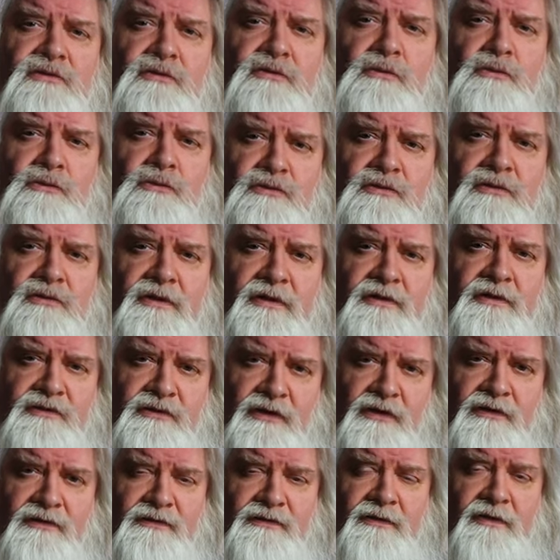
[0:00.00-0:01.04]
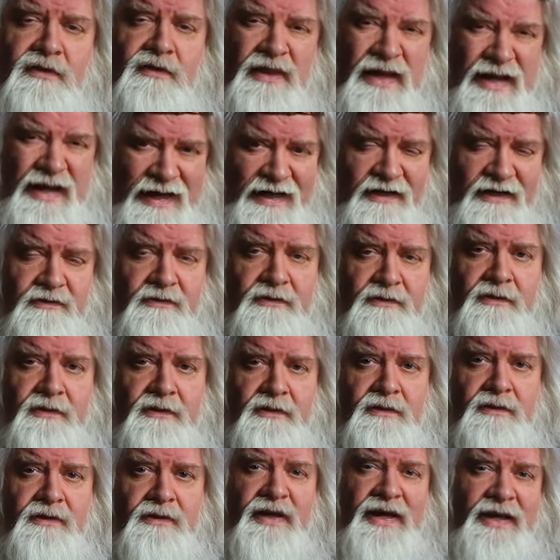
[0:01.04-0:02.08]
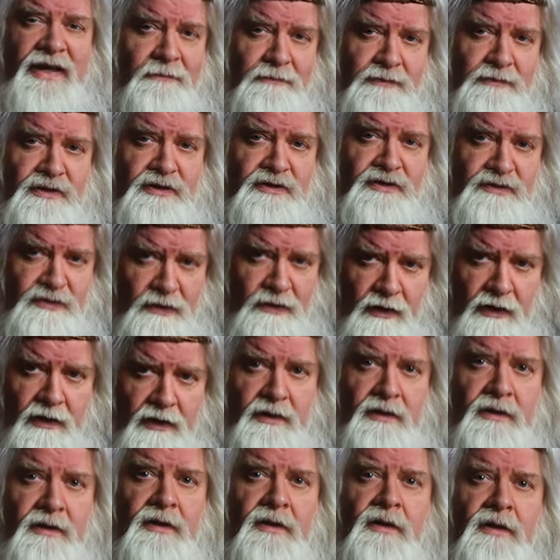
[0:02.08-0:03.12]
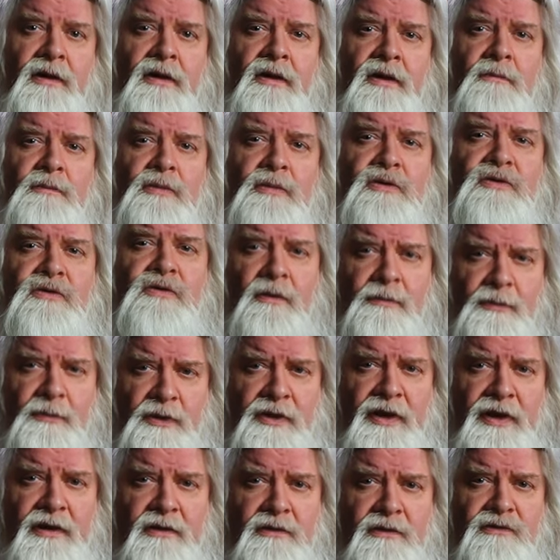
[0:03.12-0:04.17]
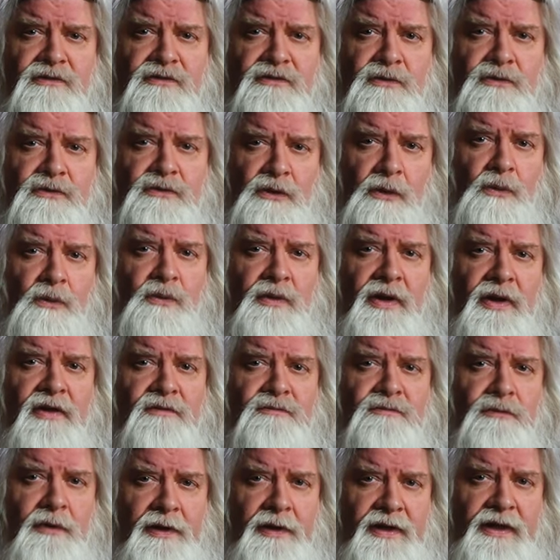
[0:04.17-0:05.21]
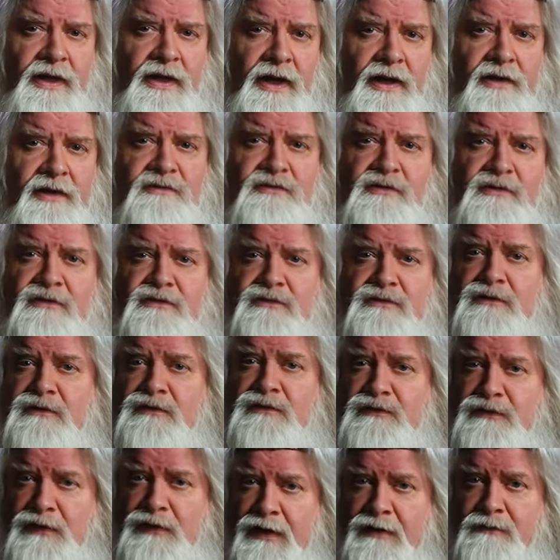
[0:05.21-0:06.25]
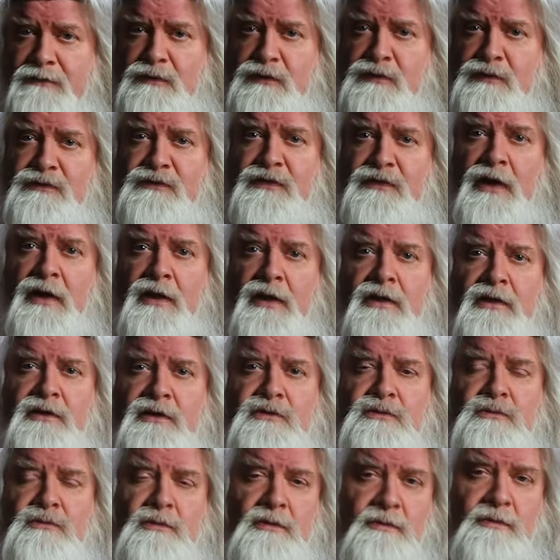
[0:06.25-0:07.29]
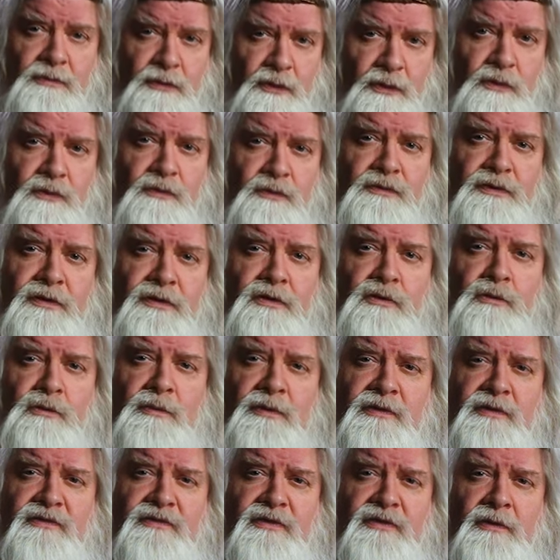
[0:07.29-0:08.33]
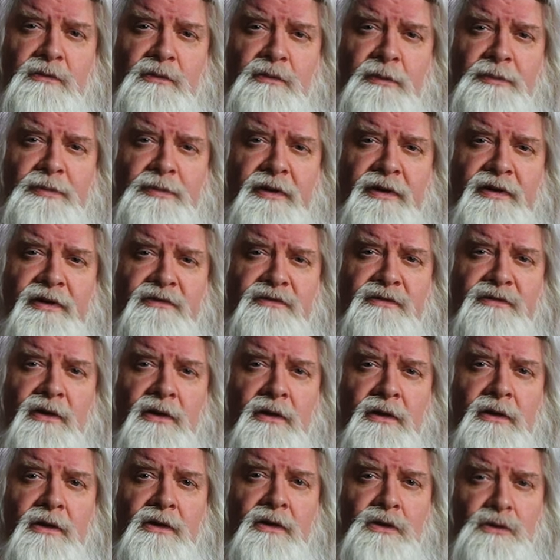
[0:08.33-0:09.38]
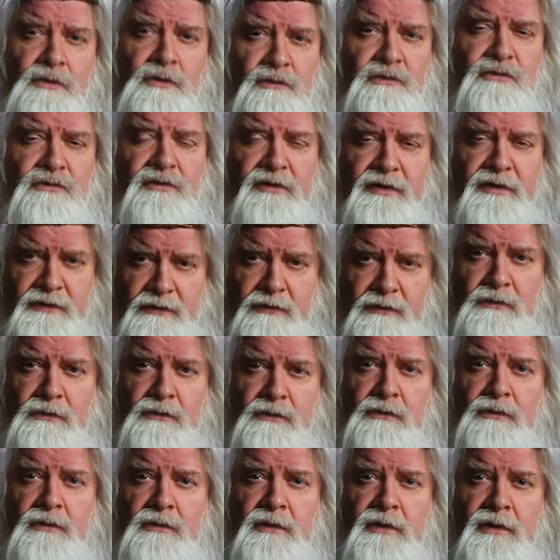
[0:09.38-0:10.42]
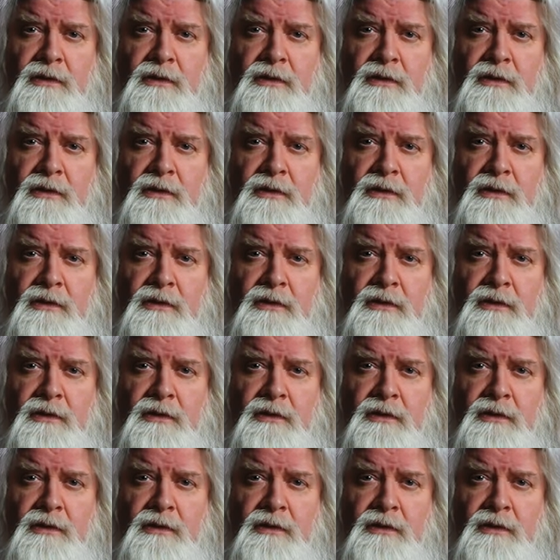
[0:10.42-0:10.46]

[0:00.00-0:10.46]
usually just that empty talk. But doppelgangers who don't have ready access to slavers to remove the humans they replace usually do